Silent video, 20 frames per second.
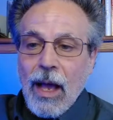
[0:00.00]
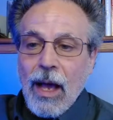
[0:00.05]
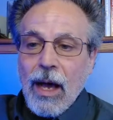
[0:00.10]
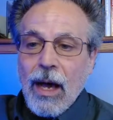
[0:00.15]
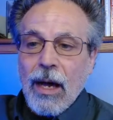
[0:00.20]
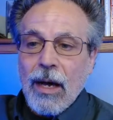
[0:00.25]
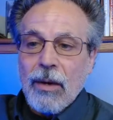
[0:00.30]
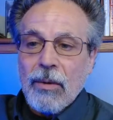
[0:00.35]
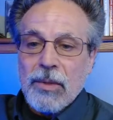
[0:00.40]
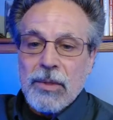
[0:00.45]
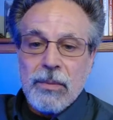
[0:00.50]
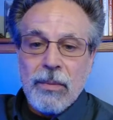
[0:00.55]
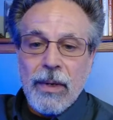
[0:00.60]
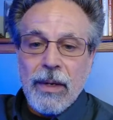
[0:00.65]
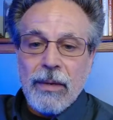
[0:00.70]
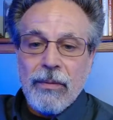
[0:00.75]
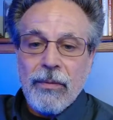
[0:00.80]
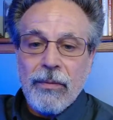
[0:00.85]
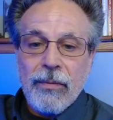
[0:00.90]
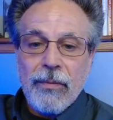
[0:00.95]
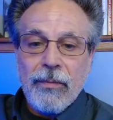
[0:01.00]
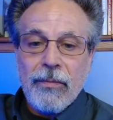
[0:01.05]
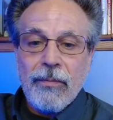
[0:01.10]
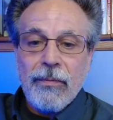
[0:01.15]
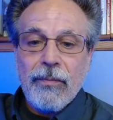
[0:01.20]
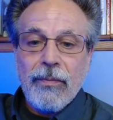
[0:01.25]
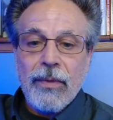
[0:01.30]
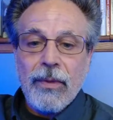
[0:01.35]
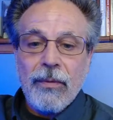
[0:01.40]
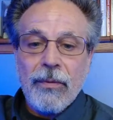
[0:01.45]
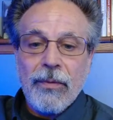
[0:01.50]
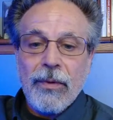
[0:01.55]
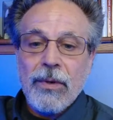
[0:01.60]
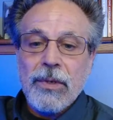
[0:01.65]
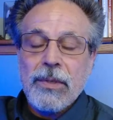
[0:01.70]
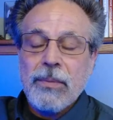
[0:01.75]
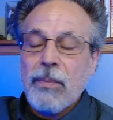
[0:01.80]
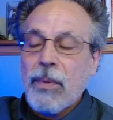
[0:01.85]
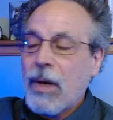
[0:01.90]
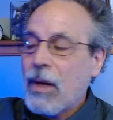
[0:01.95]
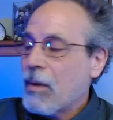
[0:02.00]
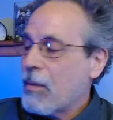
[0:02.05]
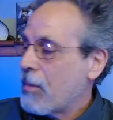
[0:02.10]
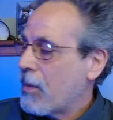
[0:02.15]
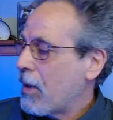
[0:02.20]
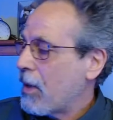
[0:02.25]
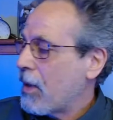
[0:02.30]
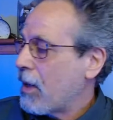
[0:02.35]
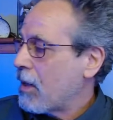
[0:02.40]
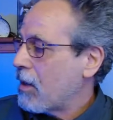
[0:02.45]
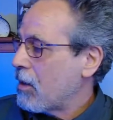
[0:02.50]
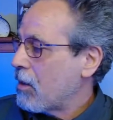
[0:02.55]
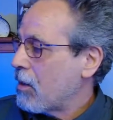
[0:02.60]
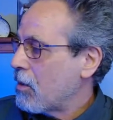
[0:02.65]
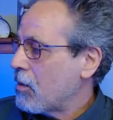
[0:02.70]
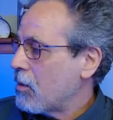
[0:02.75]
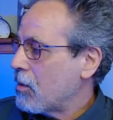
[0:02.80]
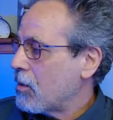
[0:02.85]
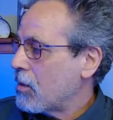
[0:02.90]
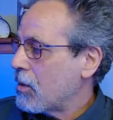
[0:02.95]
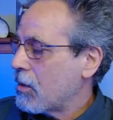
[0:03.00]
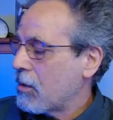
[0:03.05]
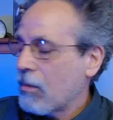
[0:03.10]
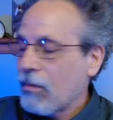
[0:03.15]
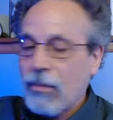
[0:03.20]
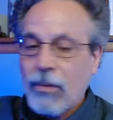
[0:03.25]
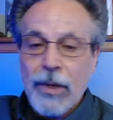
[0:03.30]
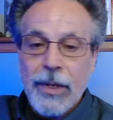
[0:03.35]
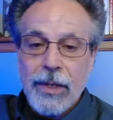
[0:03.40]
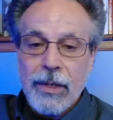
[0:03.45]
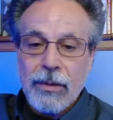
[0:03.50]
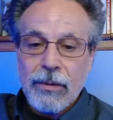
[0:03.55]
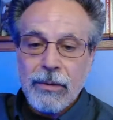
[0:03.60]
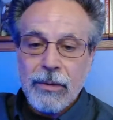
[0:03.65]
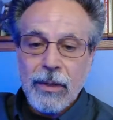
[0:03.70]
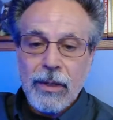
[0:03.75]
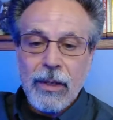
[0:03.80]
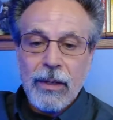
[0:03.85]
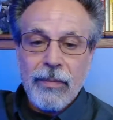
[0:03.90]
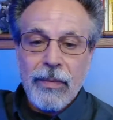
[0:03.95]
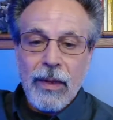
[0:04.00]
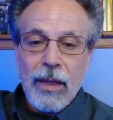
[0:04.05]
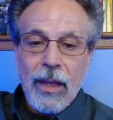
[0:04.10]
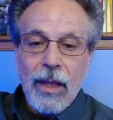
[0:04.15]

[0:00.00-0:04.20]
It was the first pump I used regularly.